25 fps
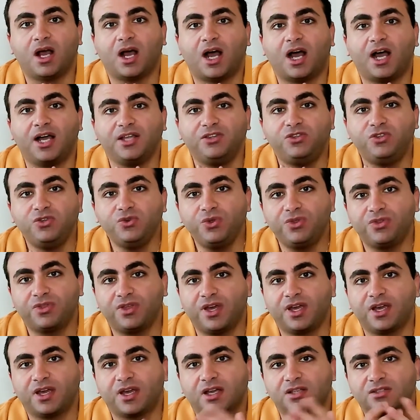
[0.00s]
I do
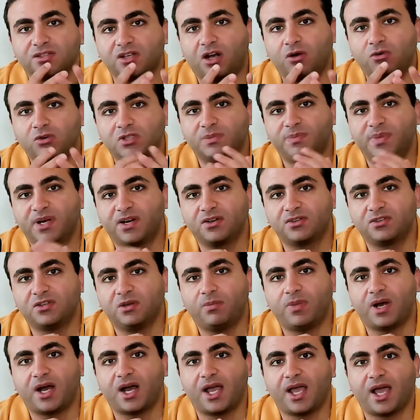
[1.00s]
think it's always better to
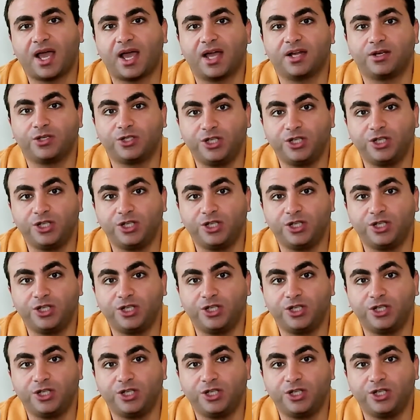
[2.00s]
buy at